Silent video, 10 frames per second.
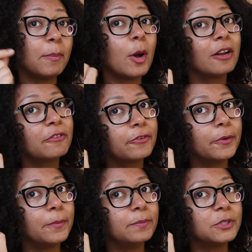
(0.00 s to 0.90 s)
apart
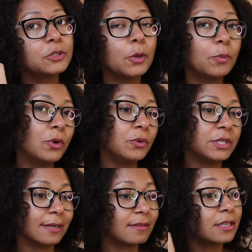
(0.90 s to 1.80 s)
from the top one,
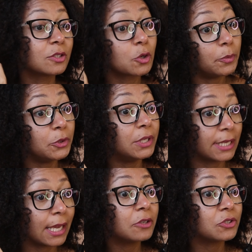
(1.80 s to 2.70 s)
which I think is
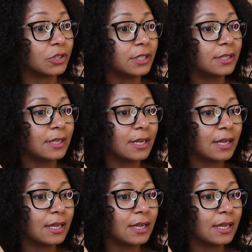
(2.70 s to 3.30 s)
communication,